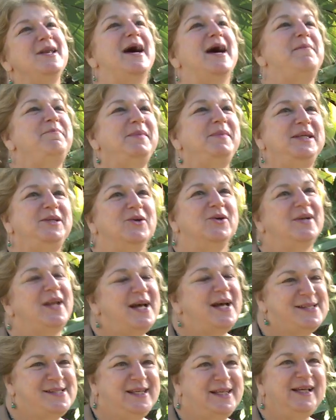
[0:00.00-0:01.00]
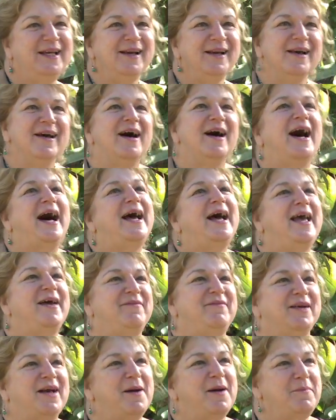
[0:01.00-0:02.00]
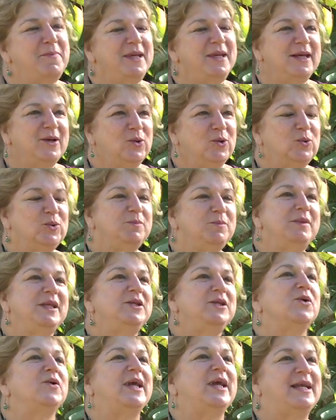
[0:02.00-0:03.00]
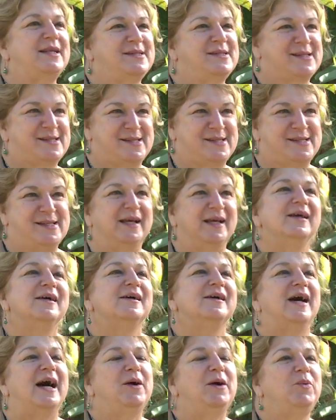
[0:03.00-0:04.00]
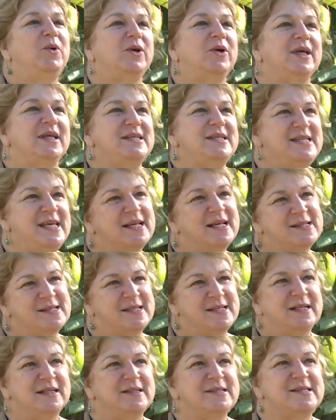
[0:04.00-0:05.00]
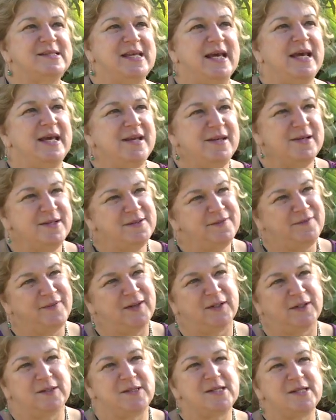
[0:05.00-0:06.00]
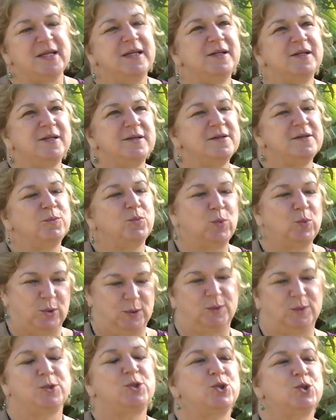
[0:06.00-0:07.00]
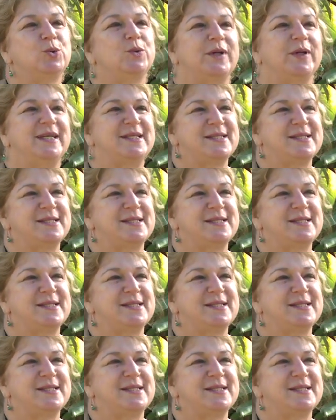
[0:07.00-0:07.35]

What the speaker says: I'm Mignonnettes. I have a company called Mignonnettes. I work in textiles and felt and wool, jewellery